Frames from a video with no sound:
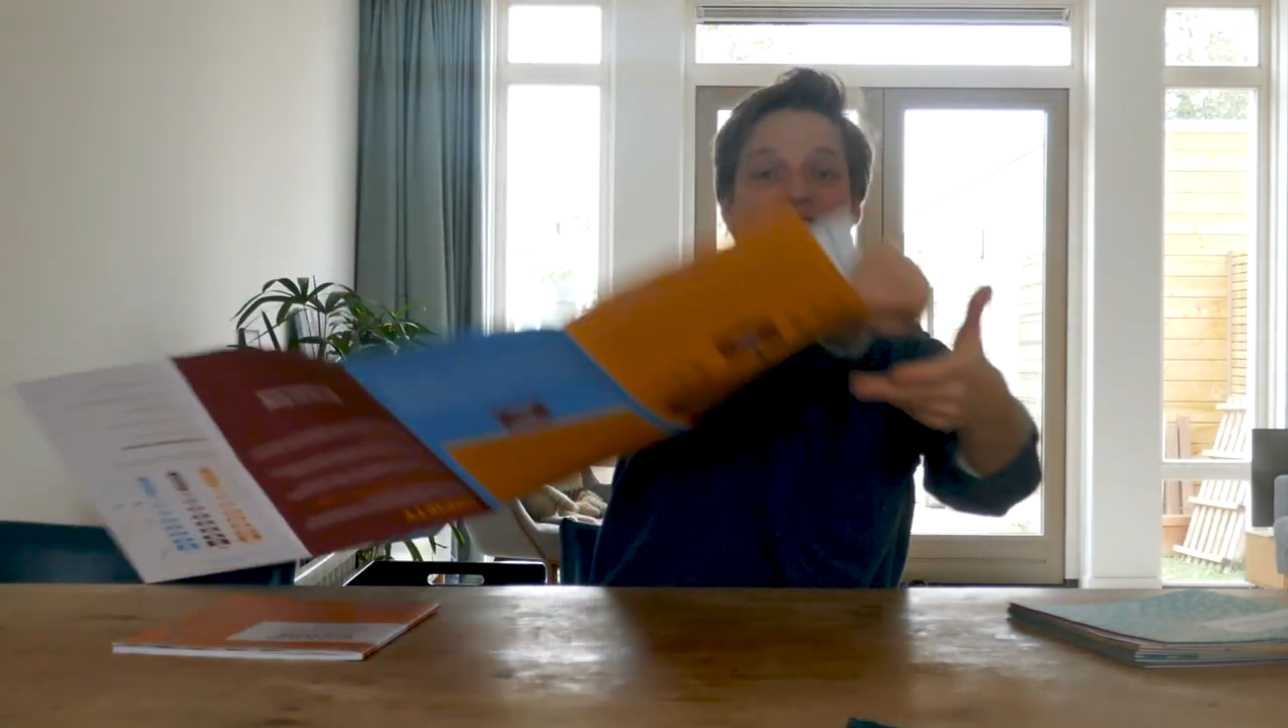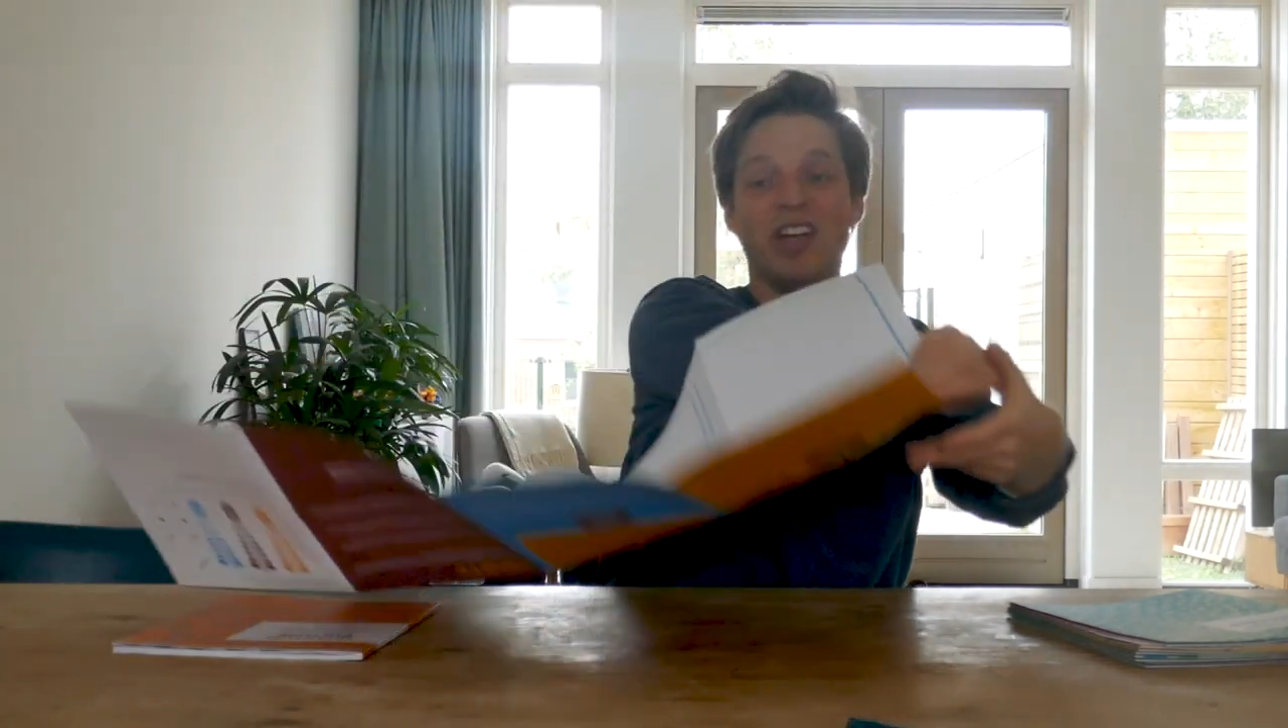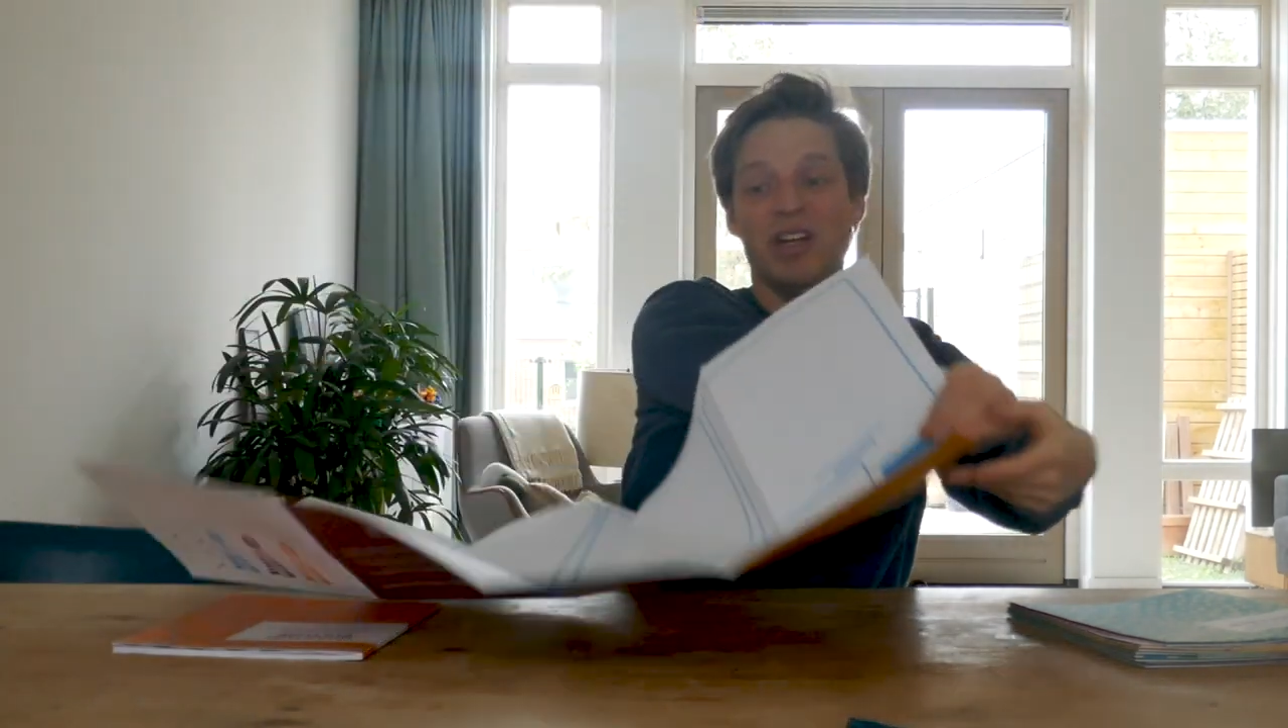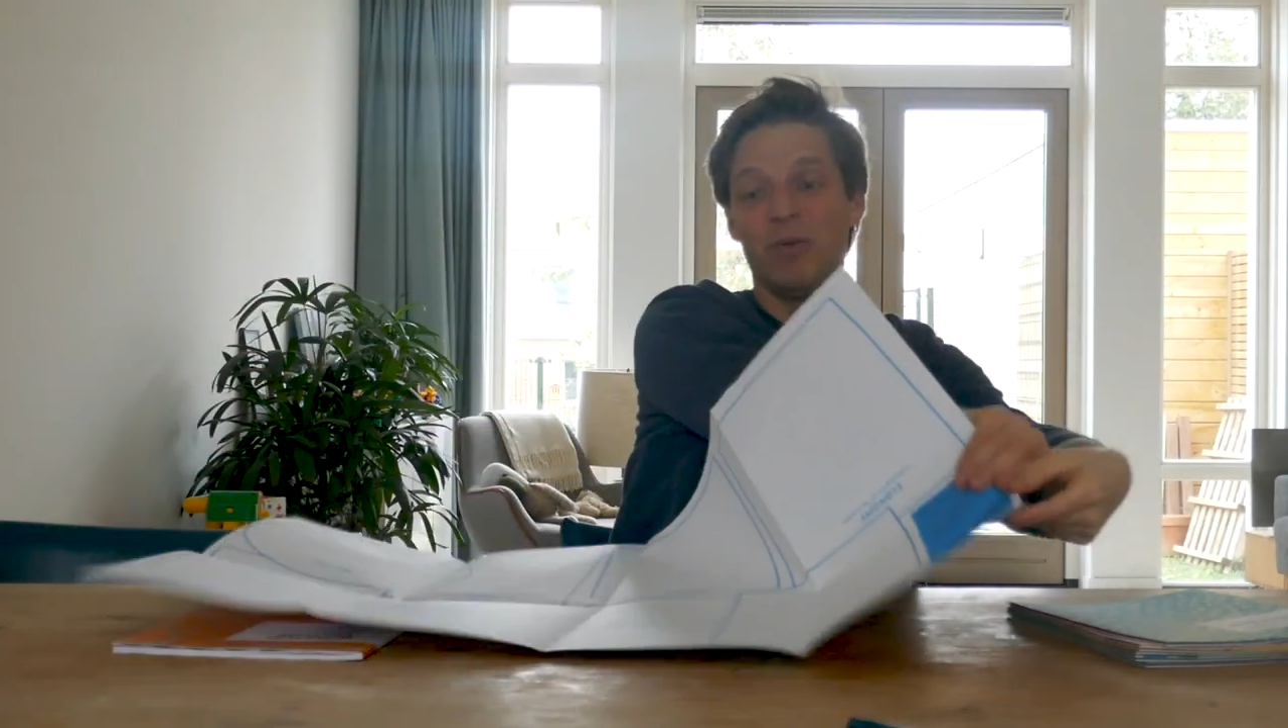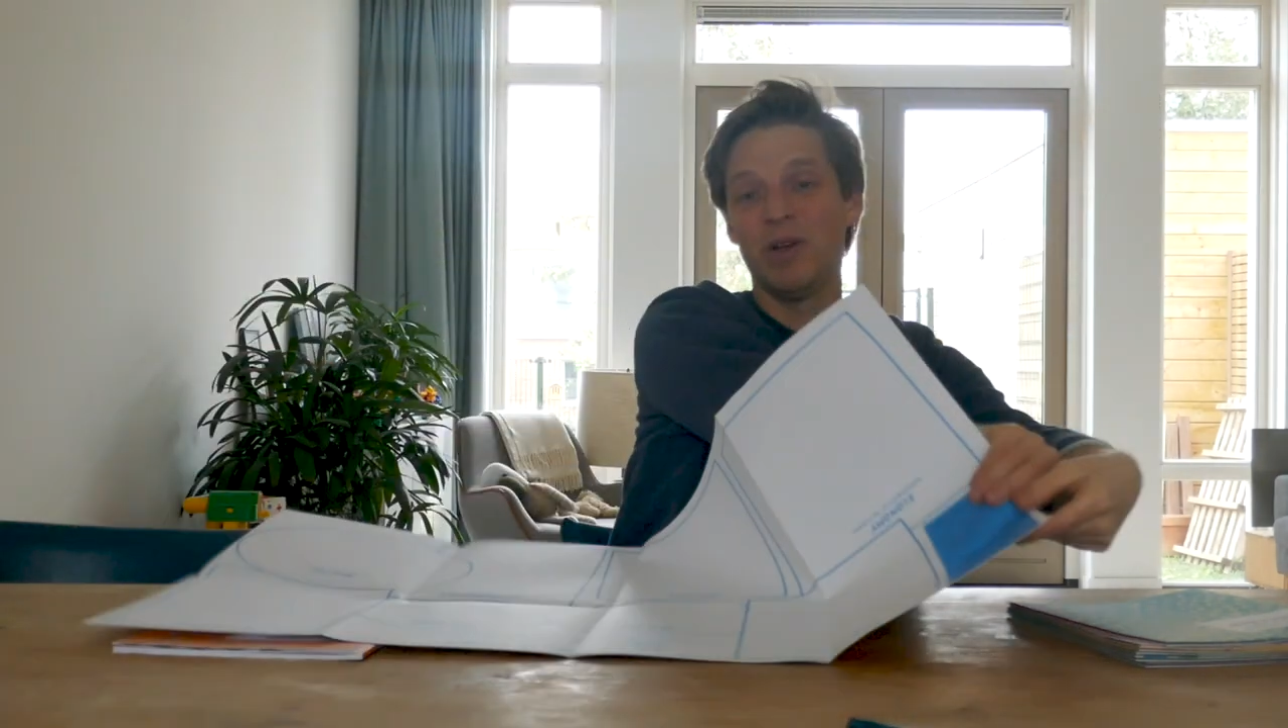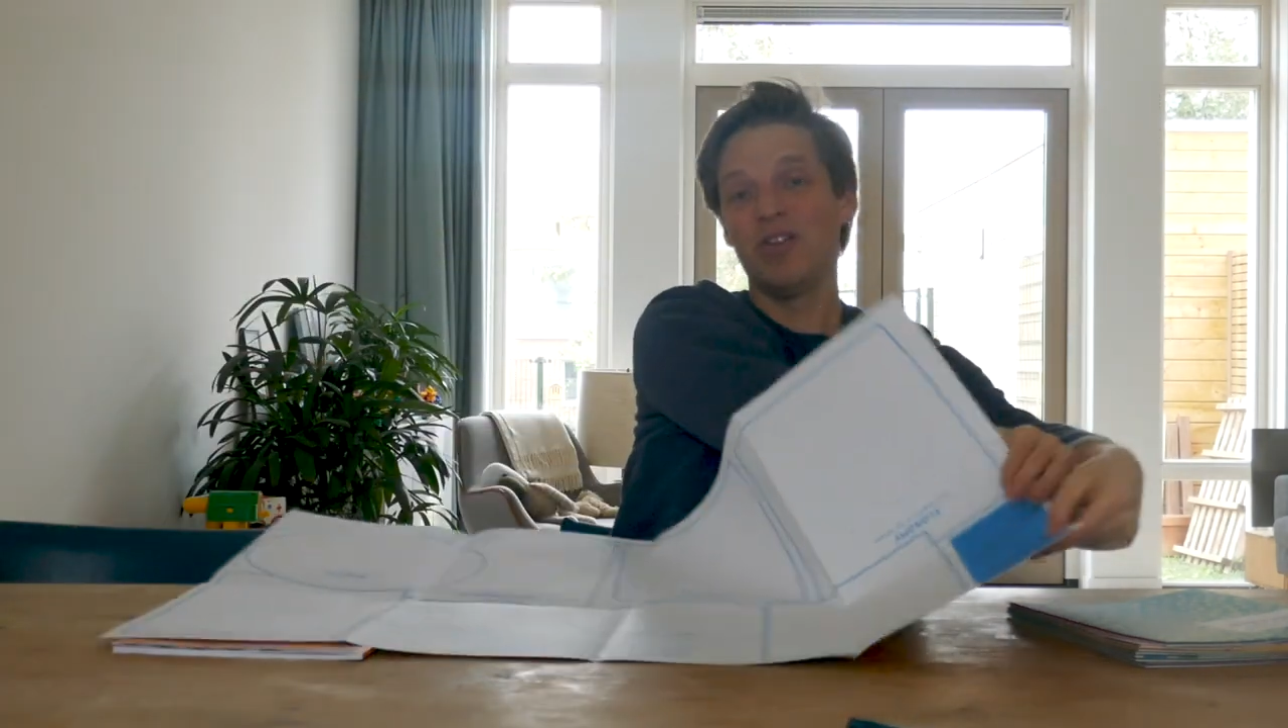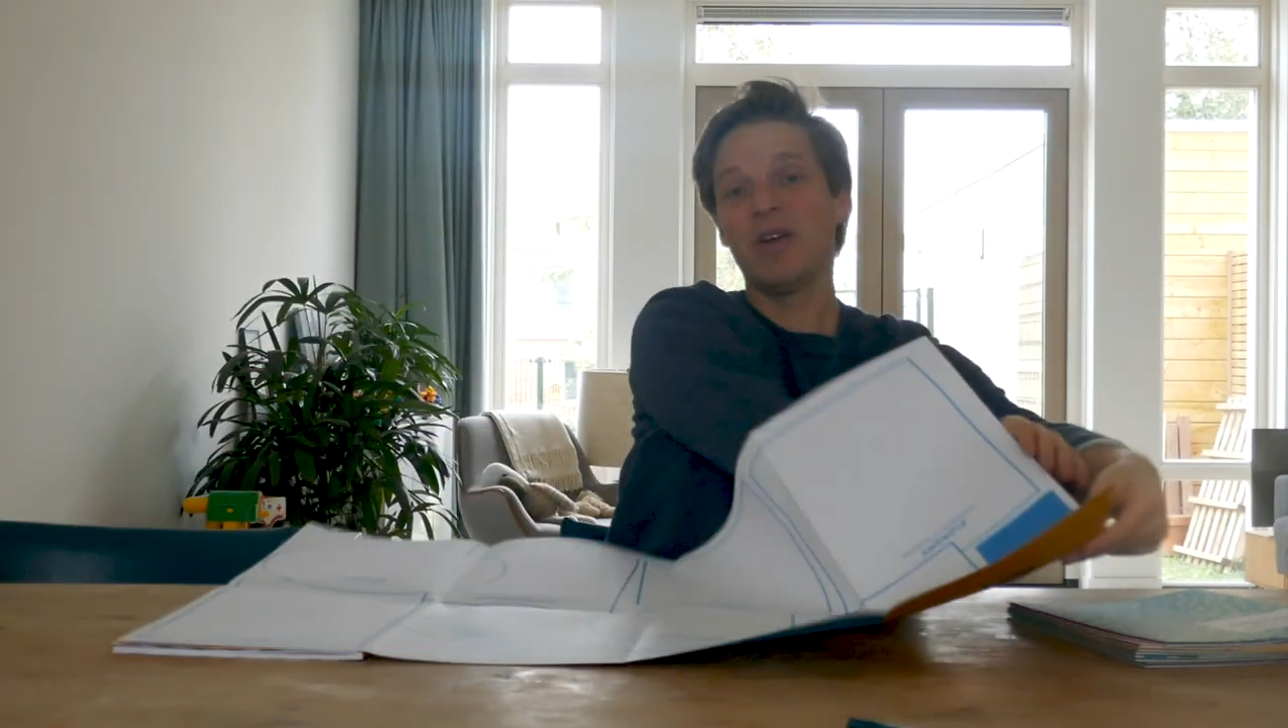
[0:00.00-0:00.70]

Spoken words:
sheet, which